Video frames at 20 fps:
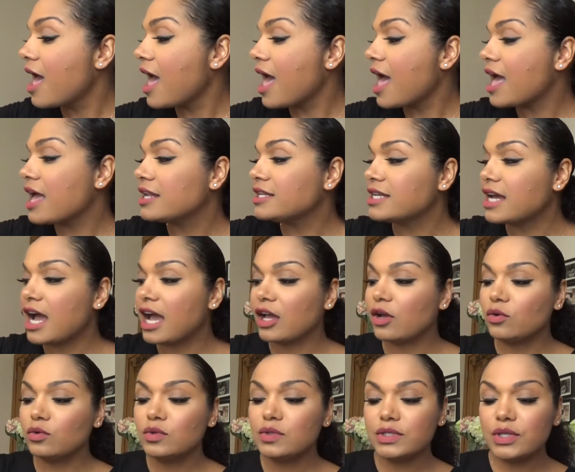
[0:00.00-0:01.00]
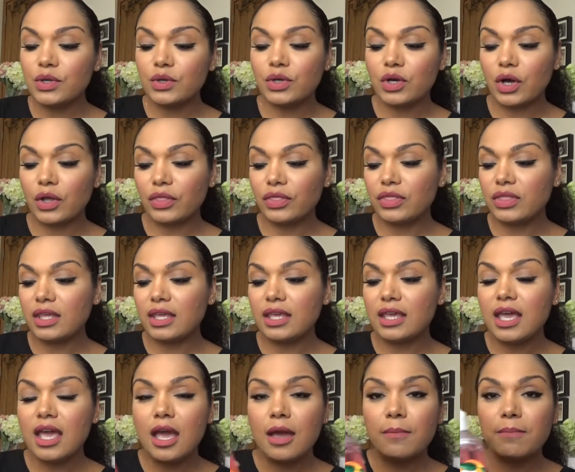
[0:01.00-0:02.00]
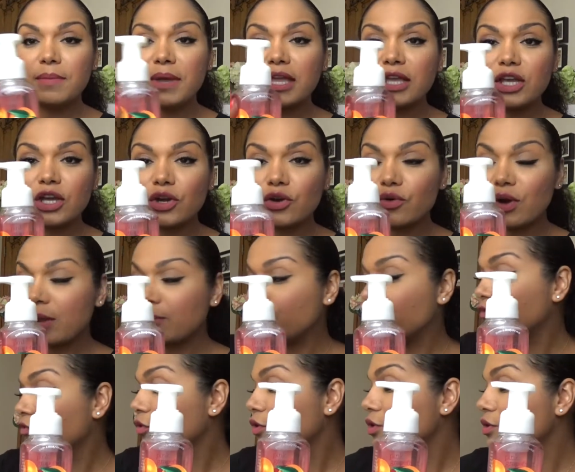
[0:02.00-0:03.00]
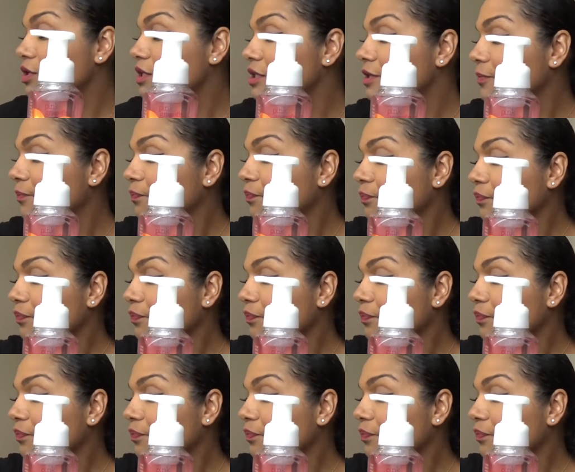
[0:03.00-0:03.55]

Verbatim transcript: And I also got the Pink Grapefruit.